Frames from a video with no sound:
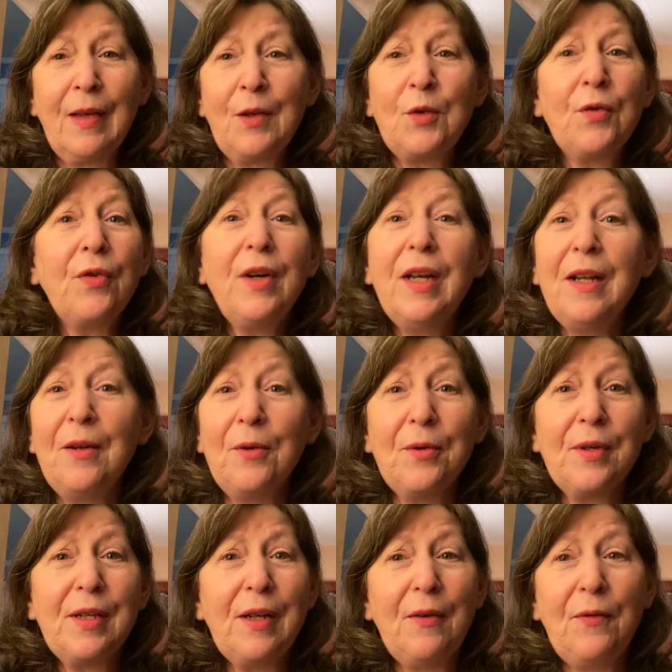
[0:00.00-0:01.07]
treating
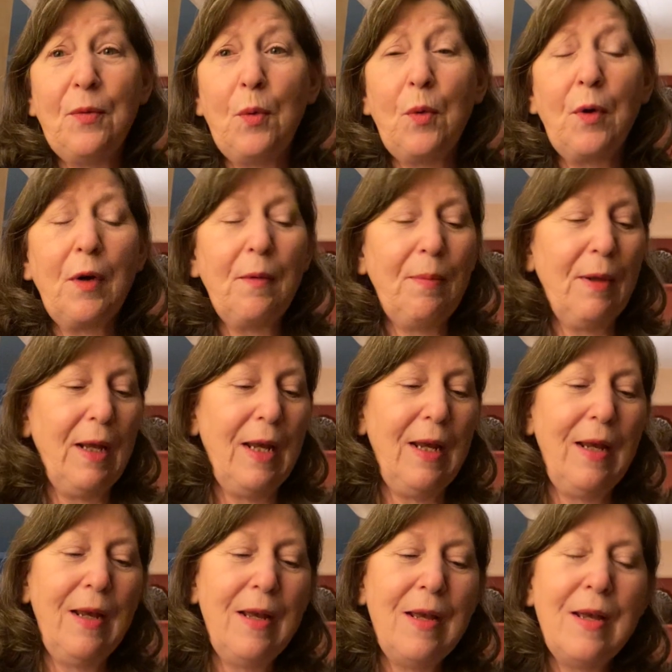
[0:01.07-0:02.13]
yourself
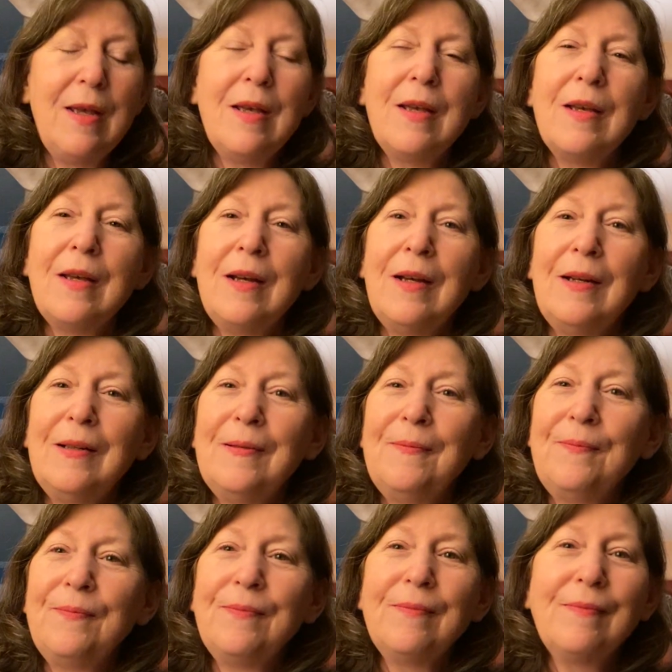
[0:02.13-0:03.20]
horribly,
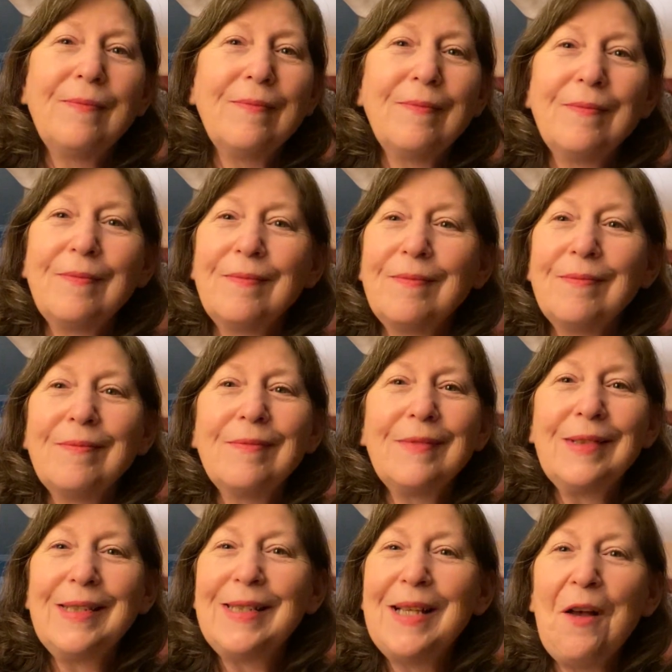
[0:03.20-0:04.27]
um,
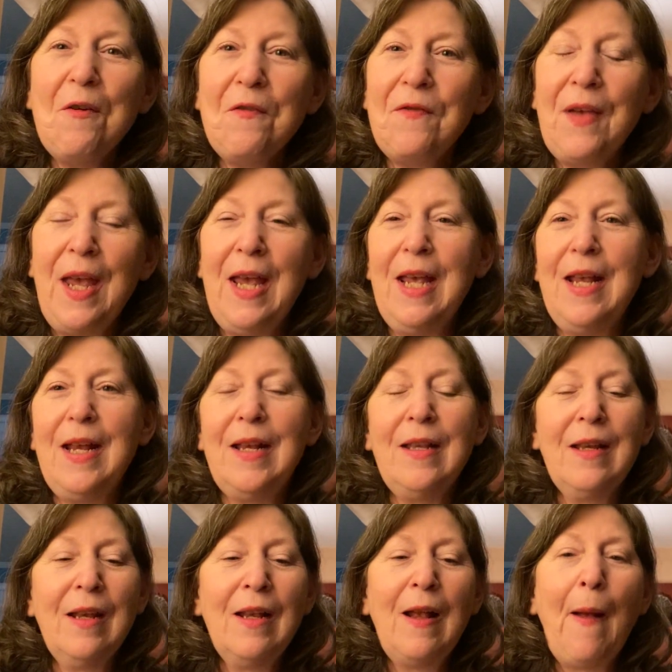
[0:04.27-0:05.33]
self hate.
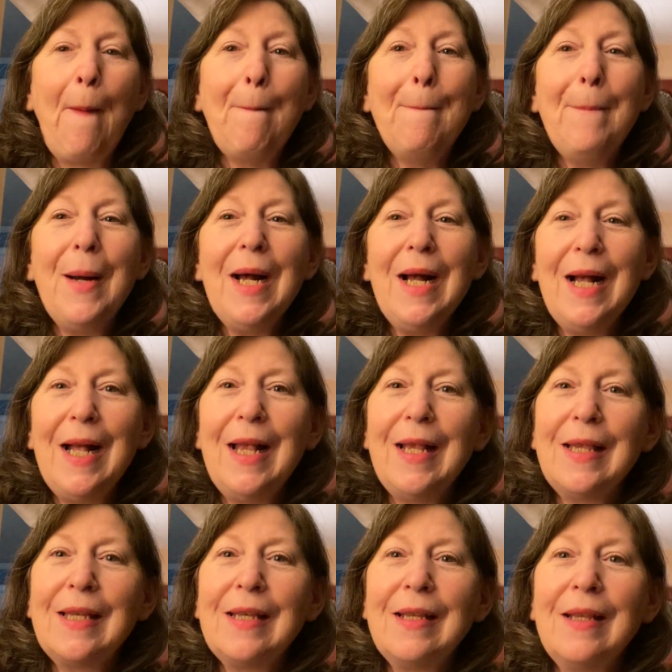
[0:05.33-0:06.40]

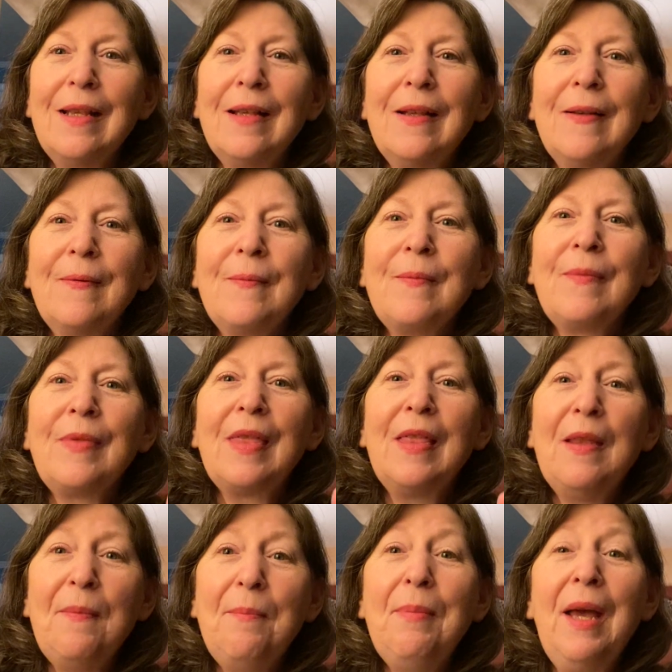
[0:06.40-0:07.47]
But
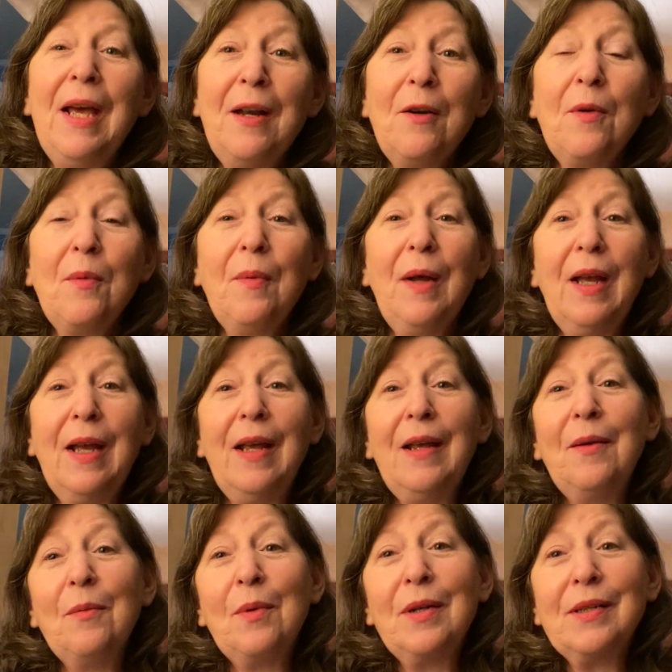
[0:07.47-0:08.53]
the better way
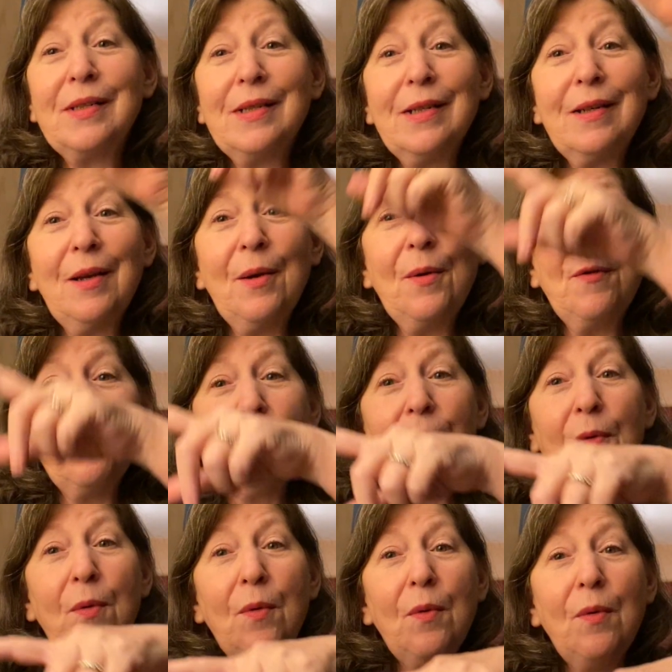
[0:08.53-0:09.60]
was to go
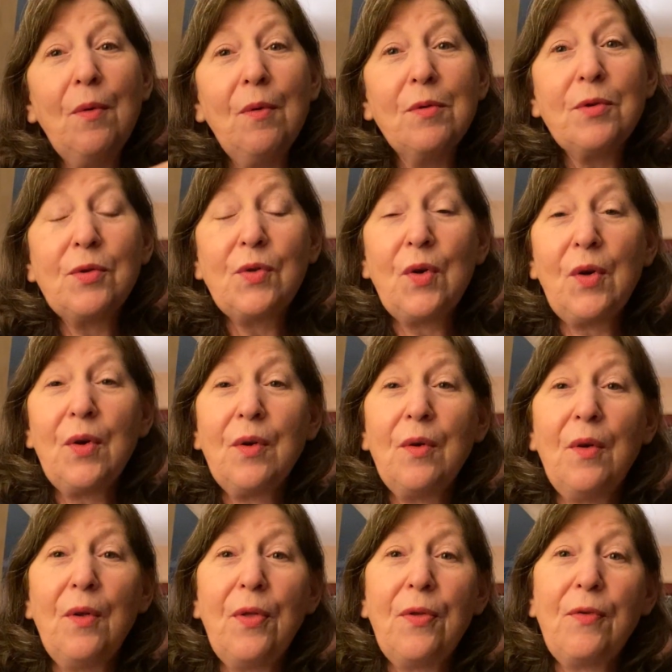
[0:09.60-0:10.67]
full
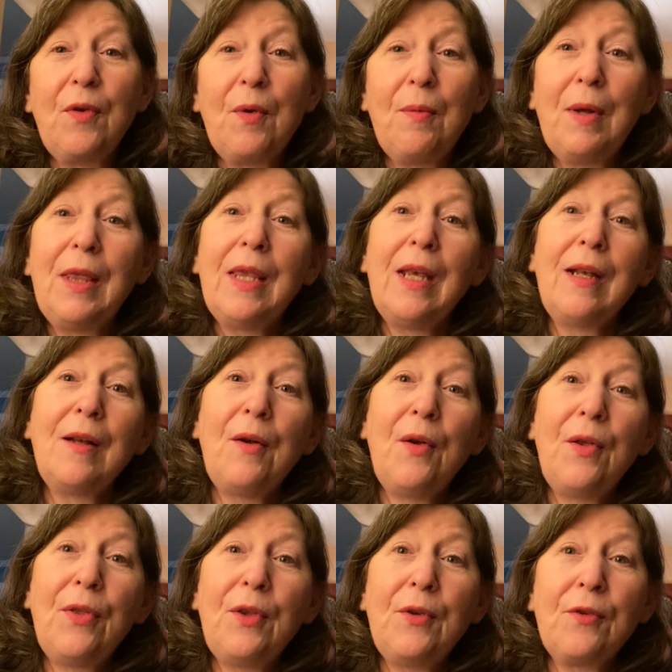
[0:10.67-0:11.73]
circle through what they
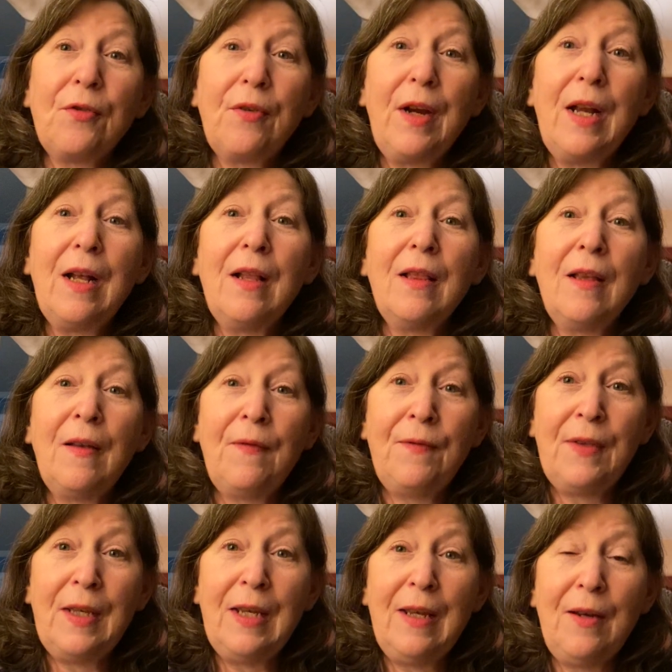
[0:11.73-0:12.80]
called the Trail of
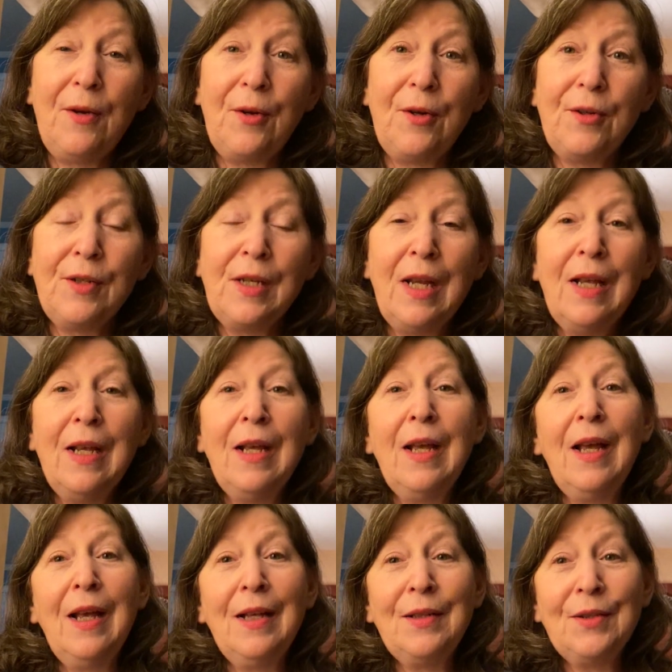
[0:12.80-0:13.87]
Tears.
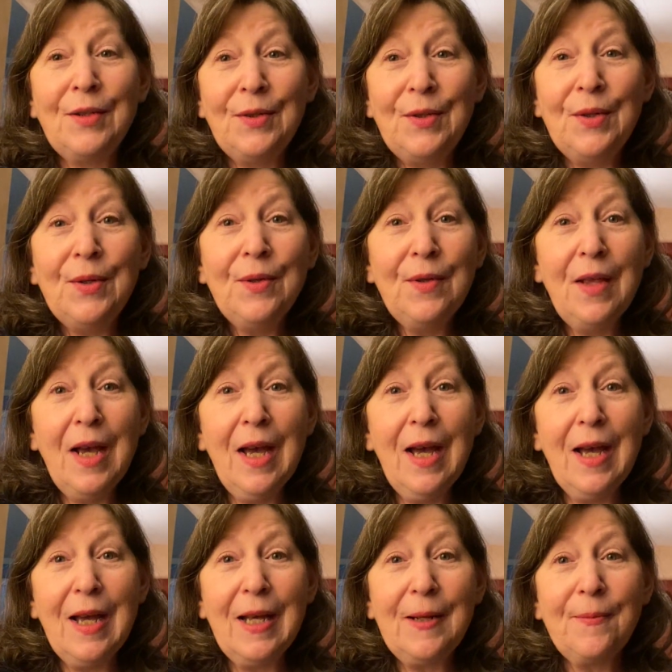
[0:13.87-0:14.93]
And to do
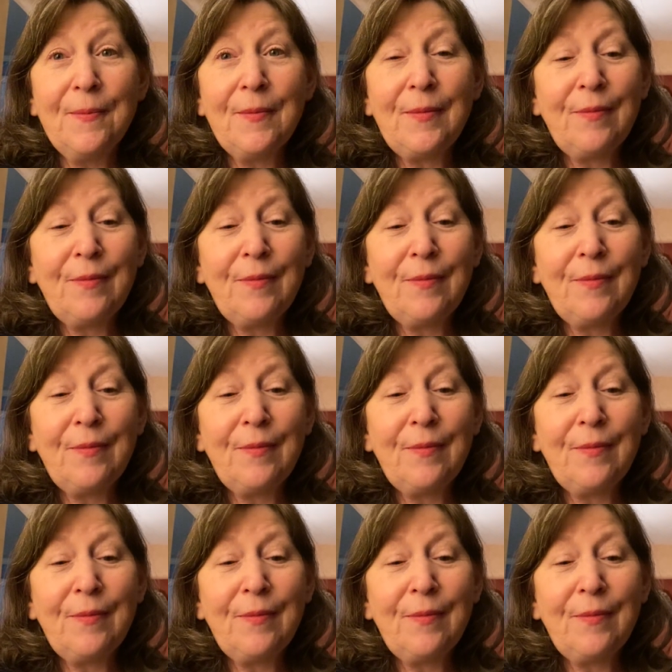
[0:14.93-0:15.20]
that,